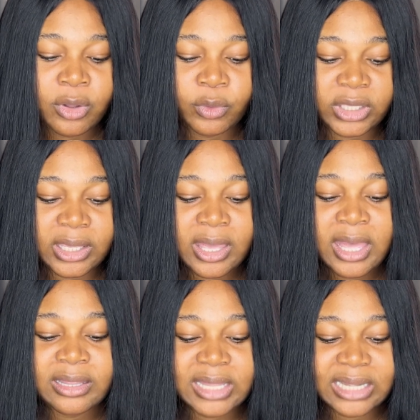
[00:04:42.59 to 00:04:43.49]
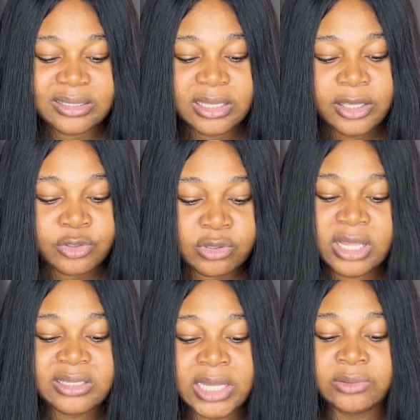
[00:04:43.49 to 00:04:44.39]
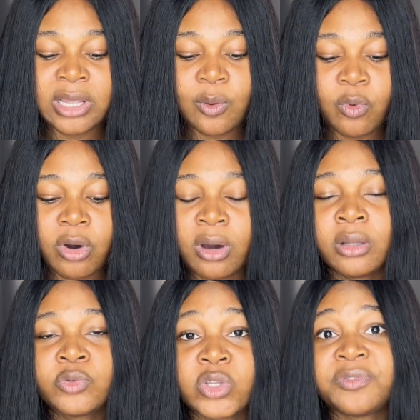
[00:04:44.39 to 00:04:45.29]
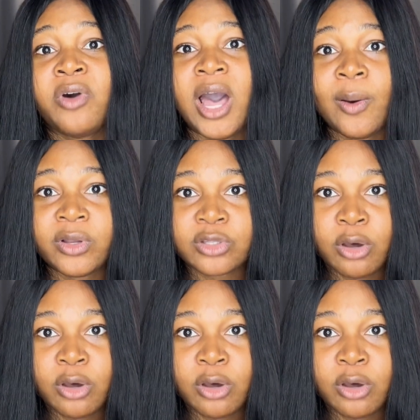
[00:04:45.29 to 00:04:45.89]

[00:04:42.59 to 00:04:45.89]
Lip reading: okay, that students can now work 24 hours